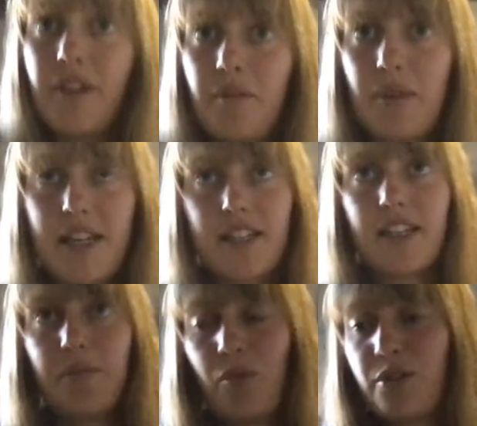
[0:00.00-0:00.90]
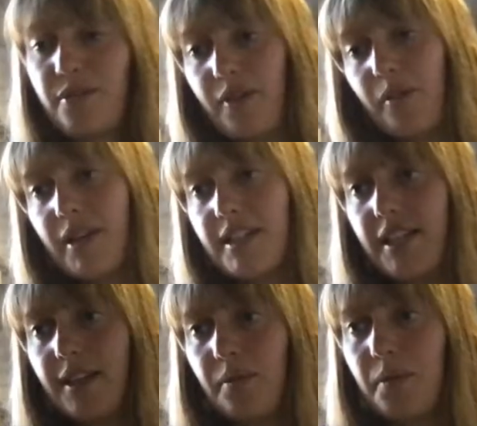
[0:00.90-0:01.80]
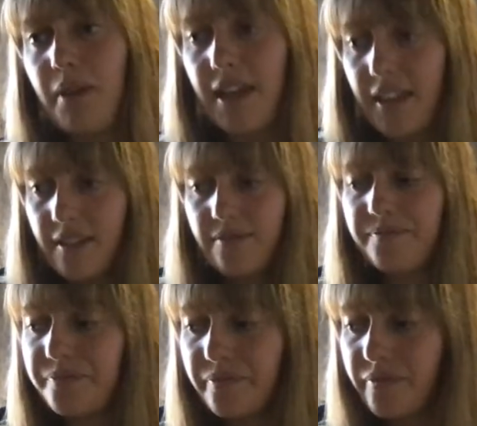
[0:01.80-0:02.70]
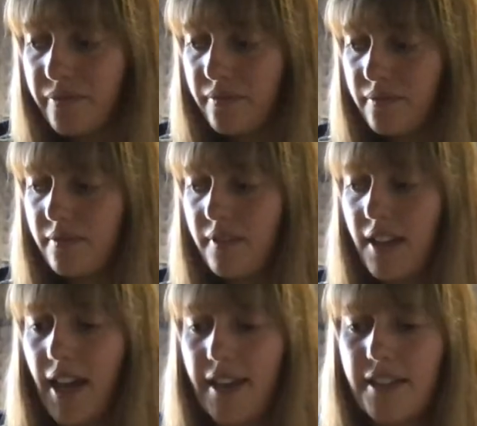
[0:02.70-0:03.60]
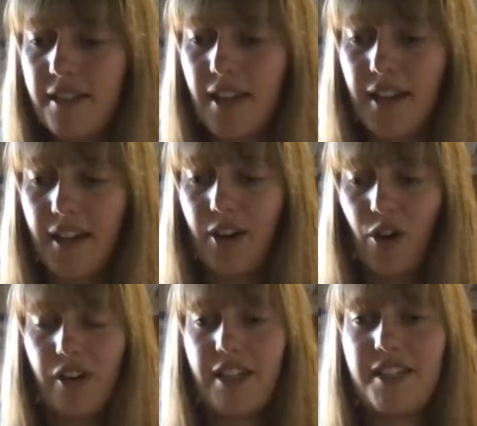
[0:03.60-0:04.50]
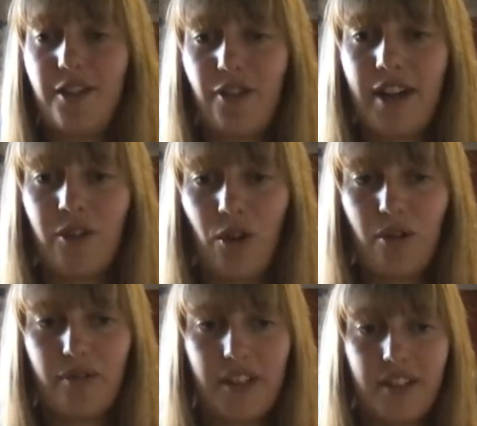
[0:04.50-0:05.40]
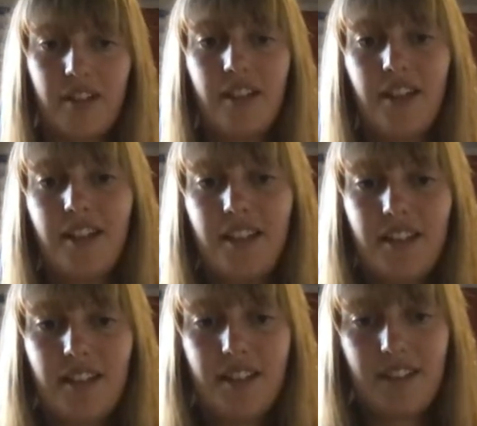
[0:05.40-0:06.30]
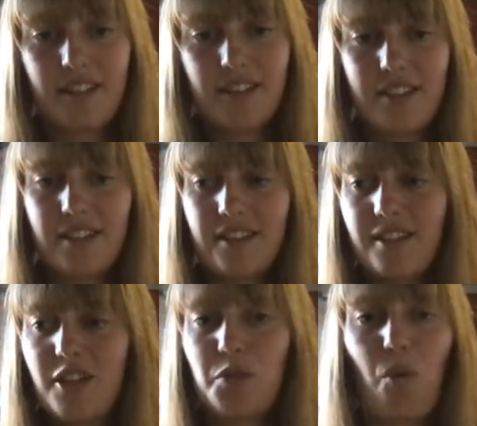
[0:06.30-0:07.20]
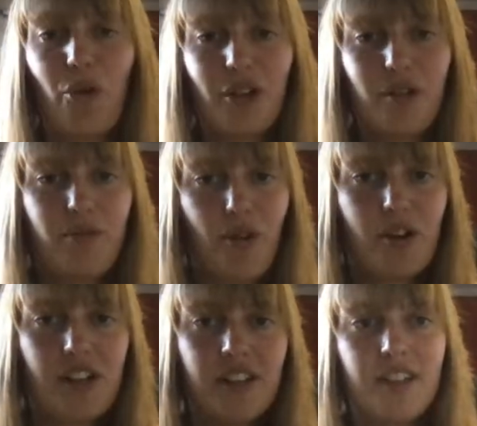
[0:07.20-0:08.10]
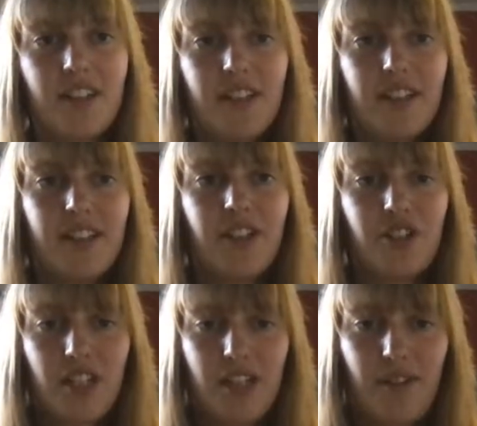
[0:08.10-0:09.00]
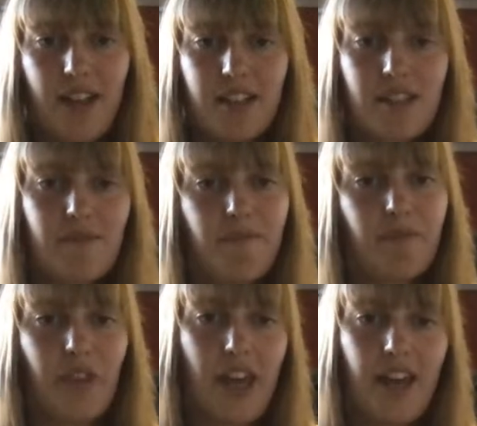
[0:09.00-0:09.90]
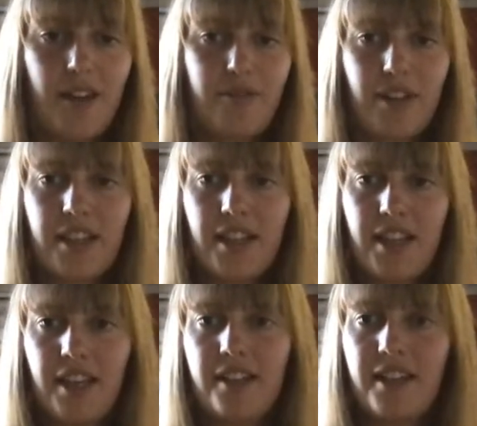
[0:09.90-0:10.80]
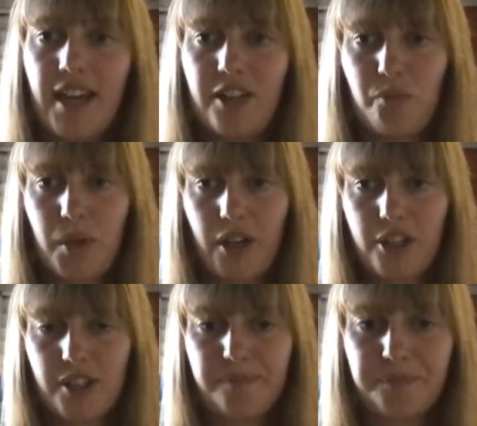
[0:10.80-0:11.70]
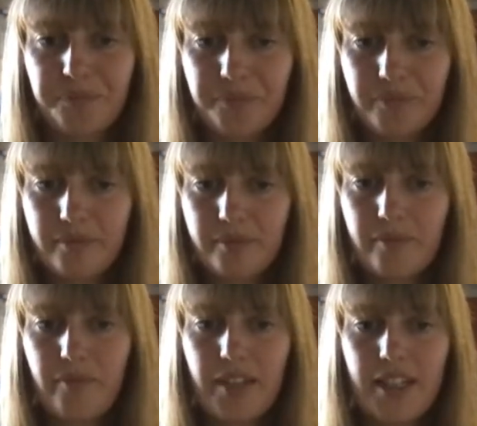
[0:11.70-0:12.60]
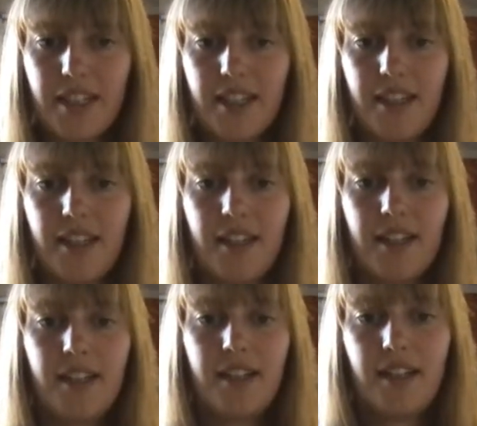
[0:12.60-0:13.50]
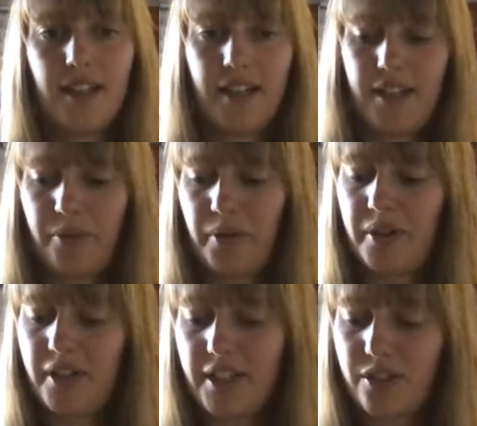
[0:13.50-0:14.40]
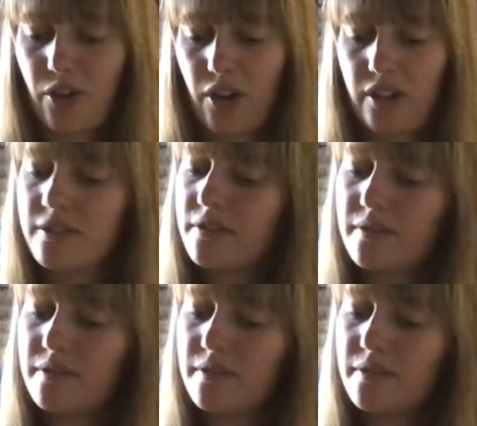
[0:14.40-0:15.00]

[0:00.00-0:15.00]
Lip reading: Basically, most of our whiskey that we make is already written off and spoken for years in advance. Finlay, head of production, he has got